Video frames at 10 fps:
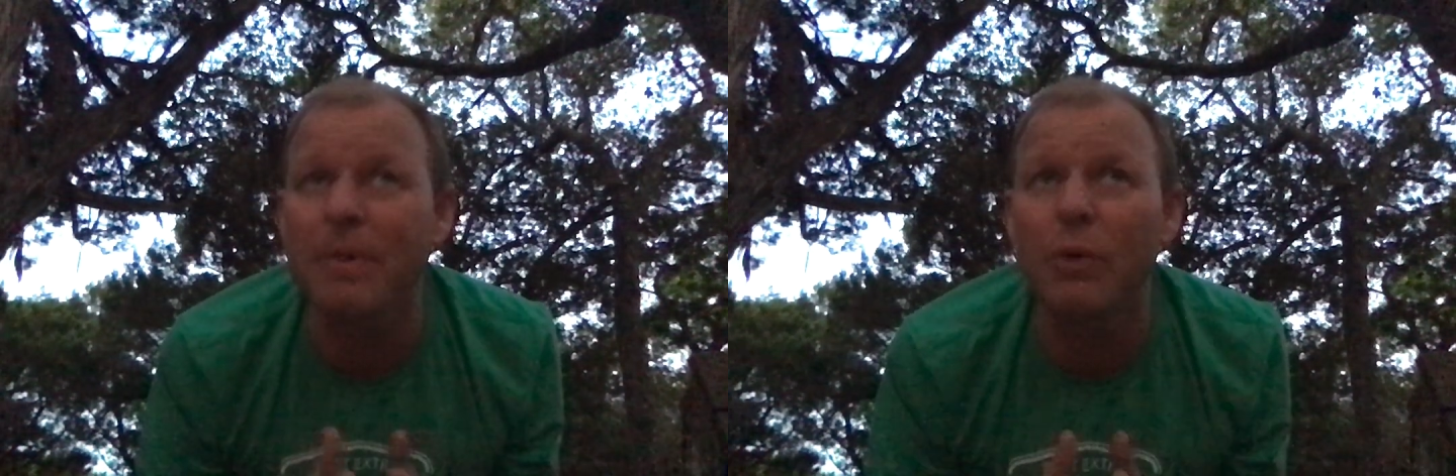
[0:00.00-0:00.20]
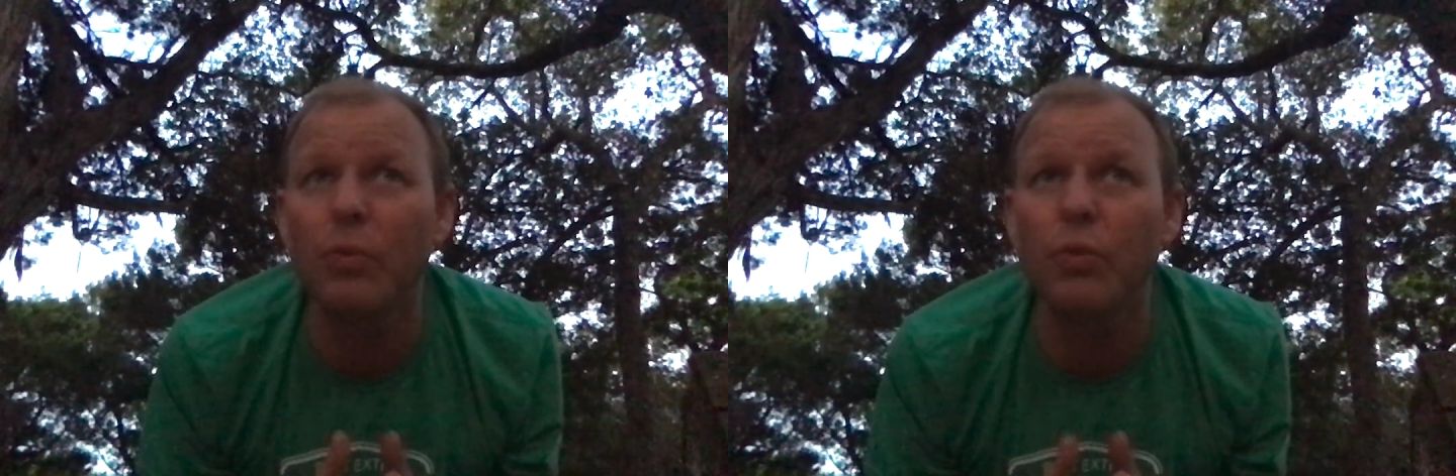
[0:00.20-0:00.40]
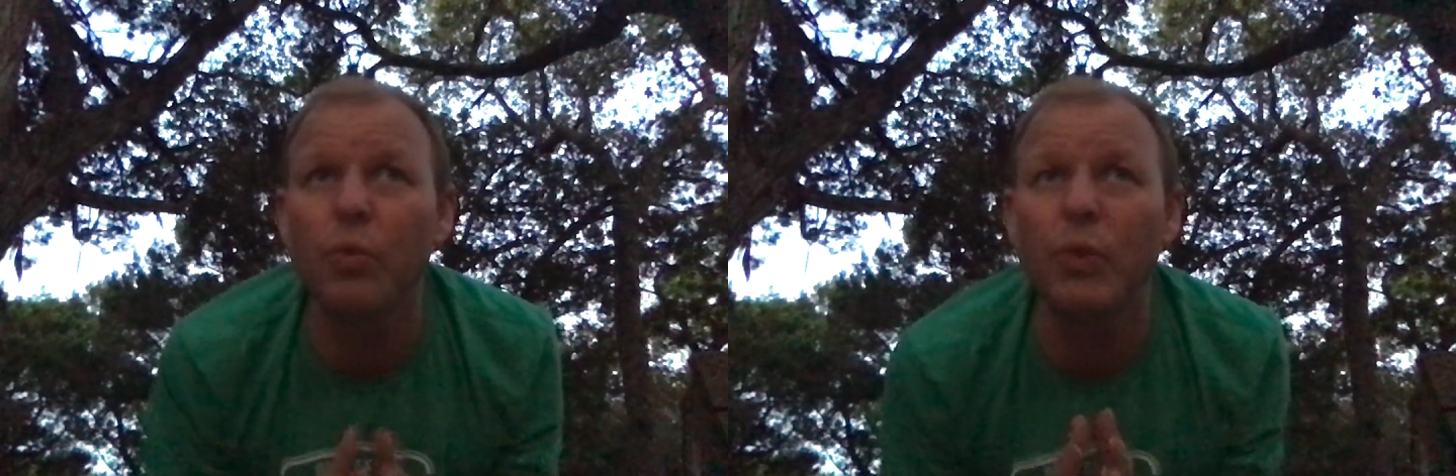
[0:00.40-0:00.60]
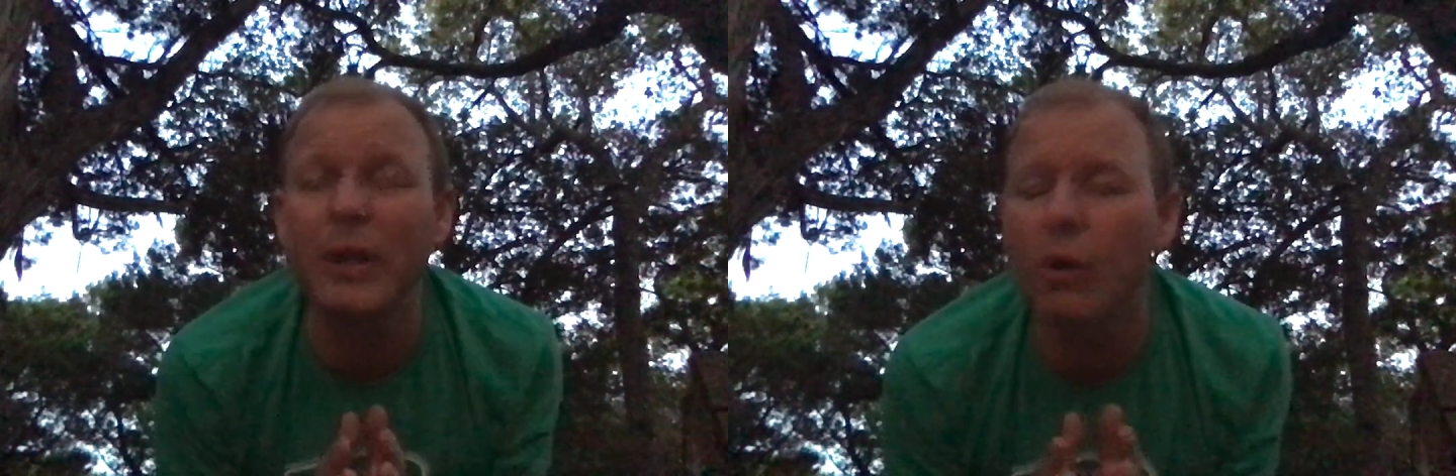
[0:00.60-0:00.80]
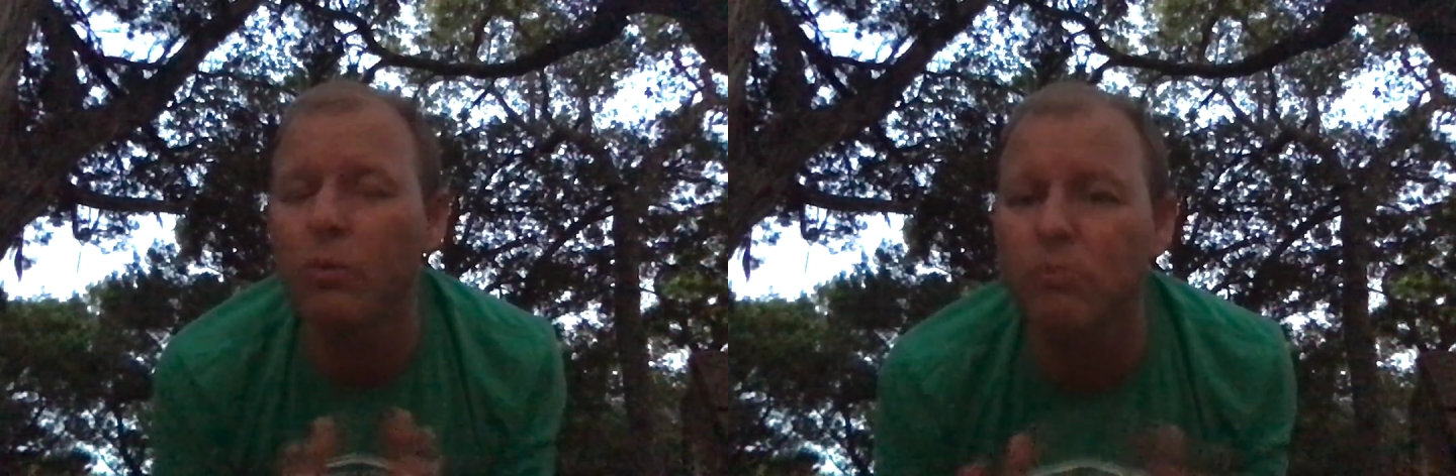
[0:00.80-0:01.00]
we
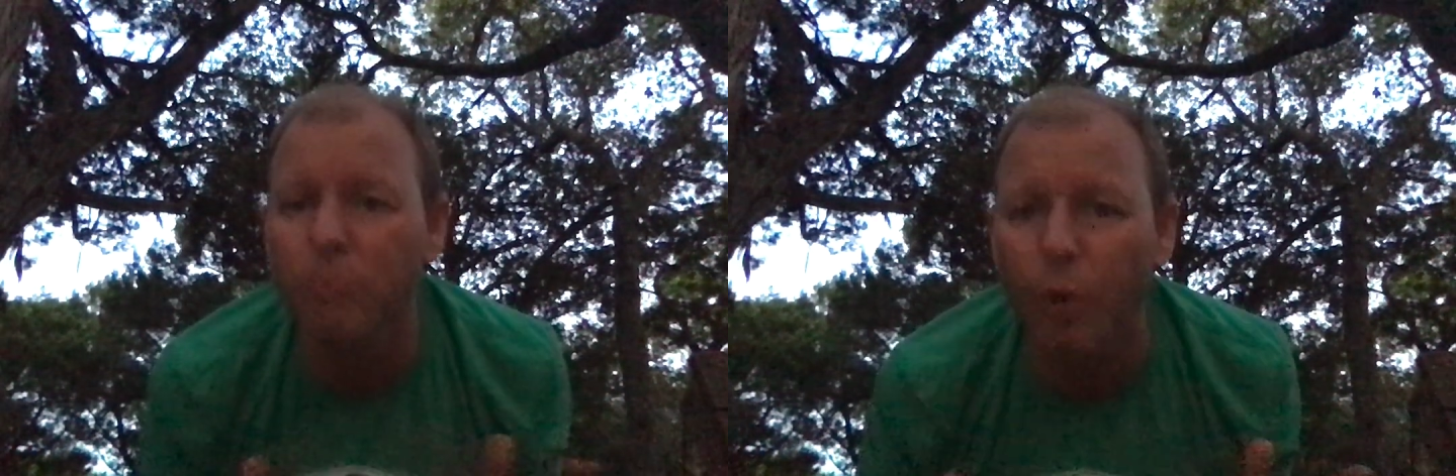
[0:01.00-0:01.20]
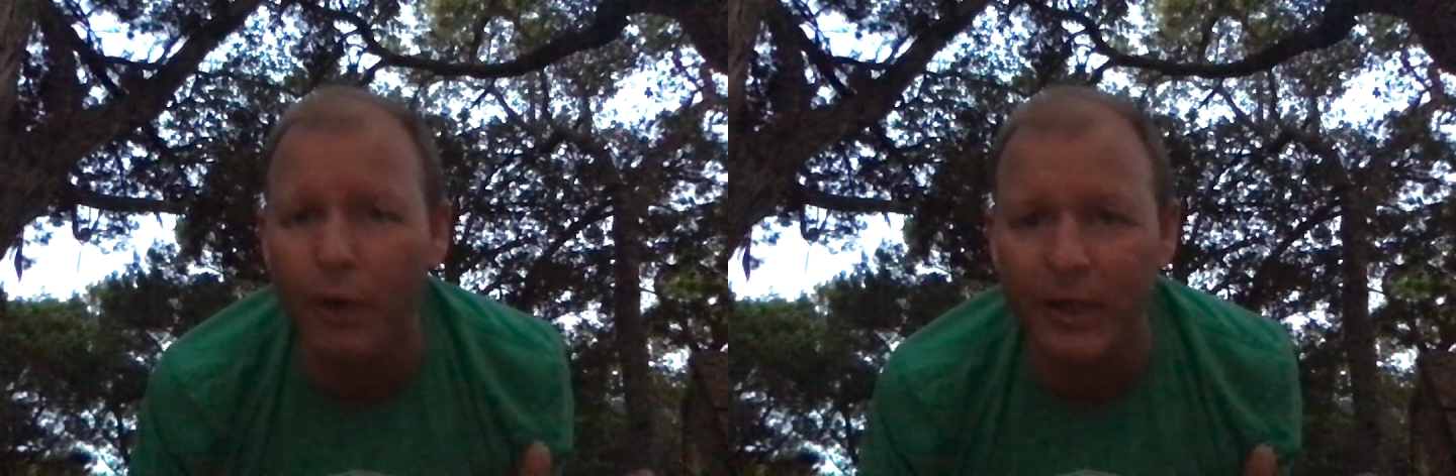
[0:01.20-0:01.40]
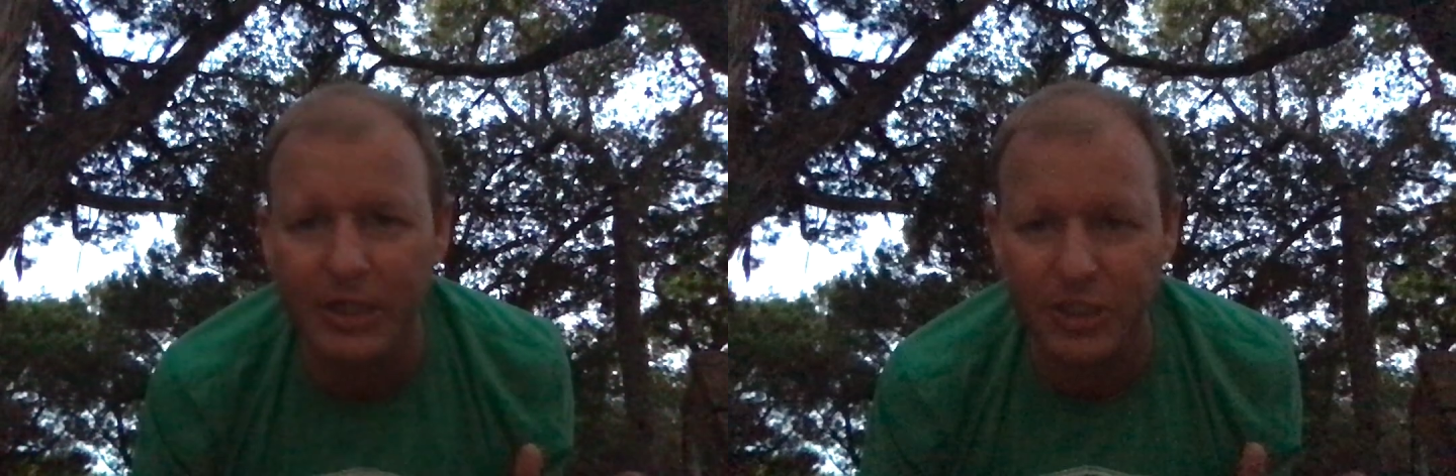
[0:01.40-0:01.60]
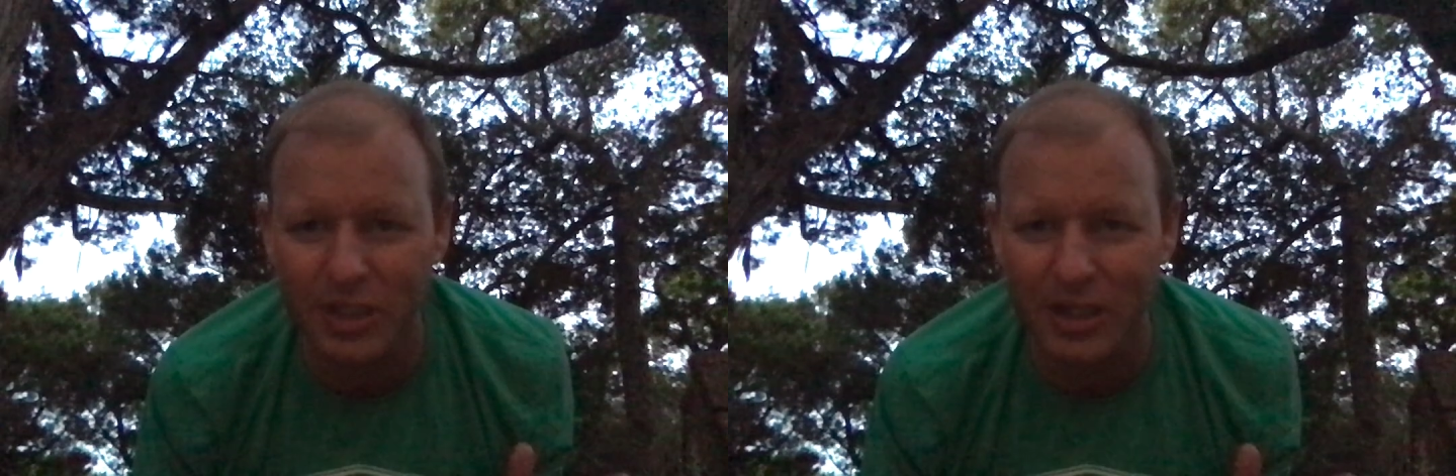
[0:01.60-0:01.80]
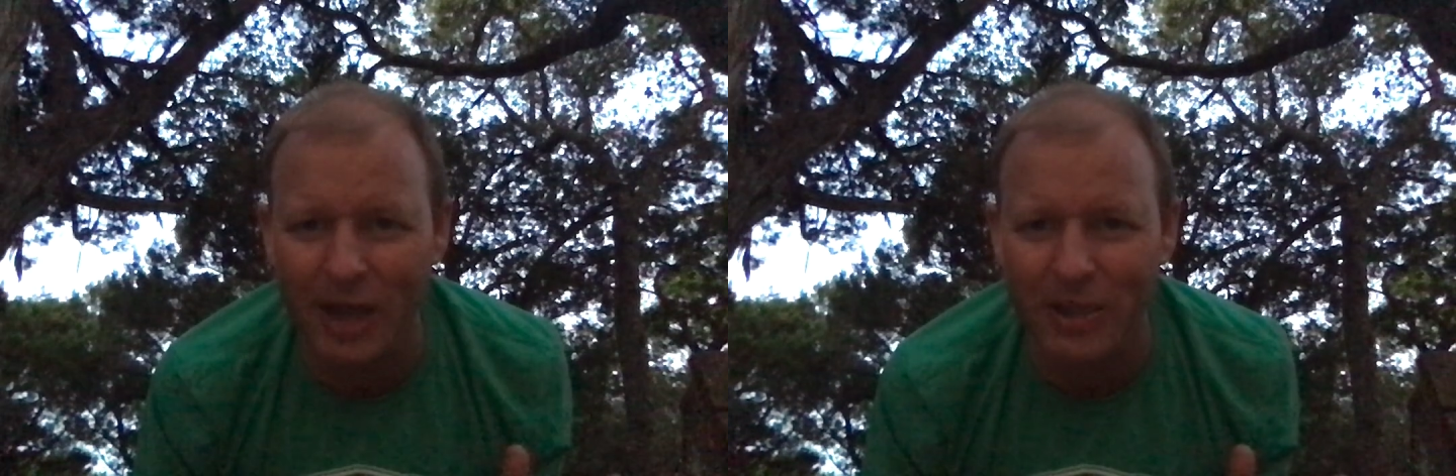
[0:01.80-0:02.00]
don't mortgage
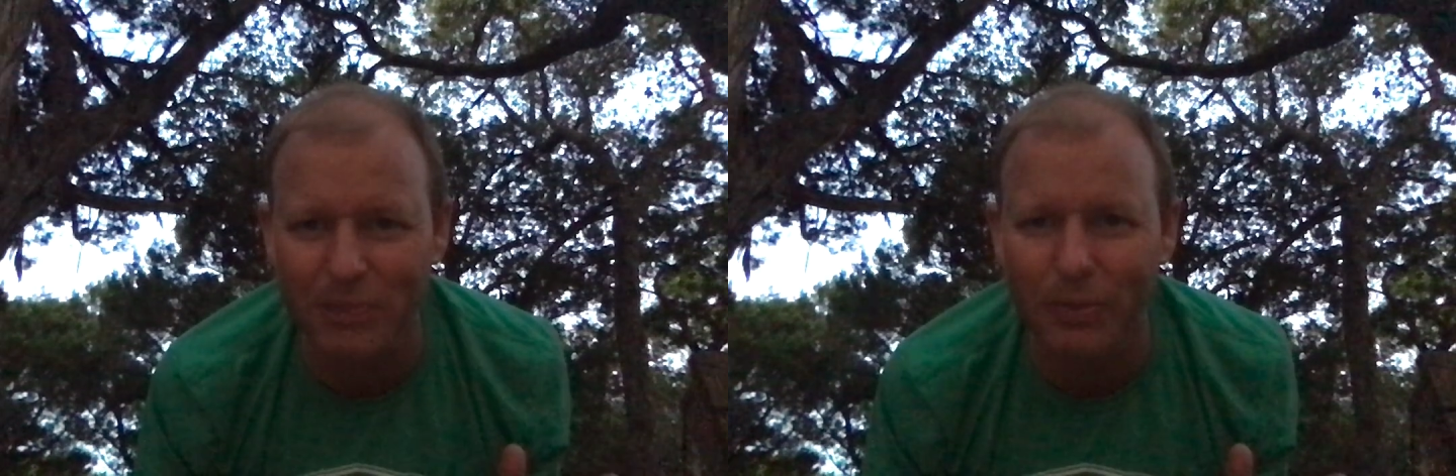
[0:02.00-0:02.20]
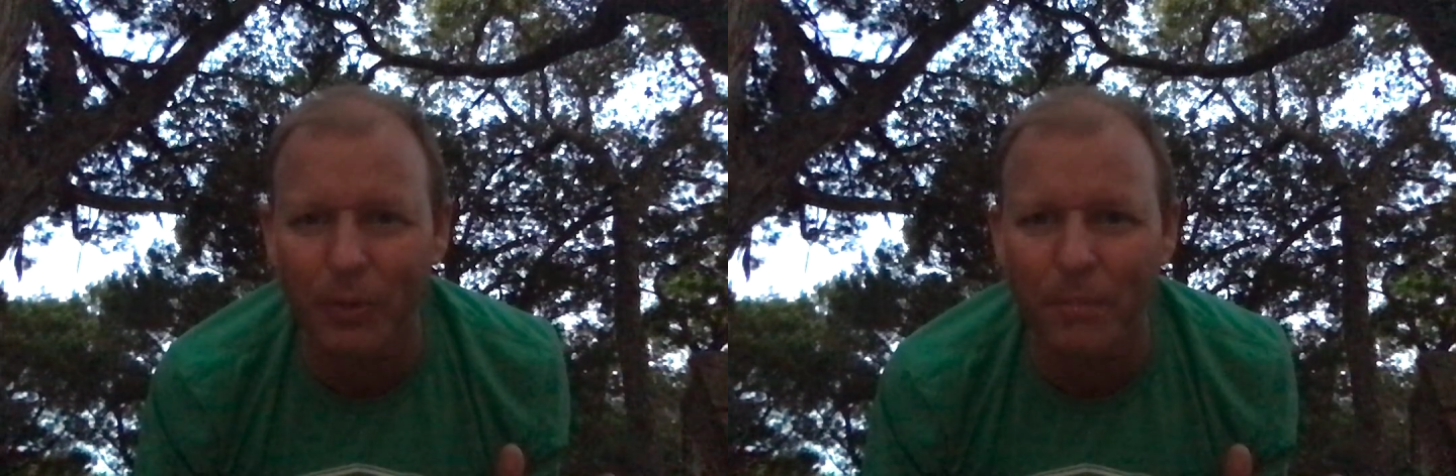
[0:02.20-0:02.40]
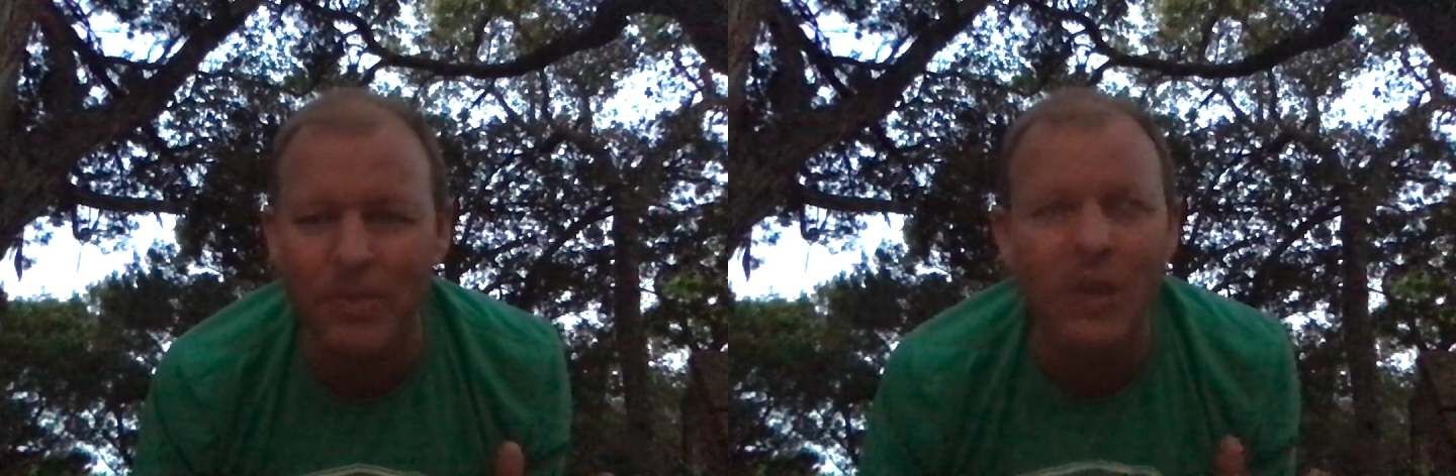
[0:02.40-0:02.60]
the gospel.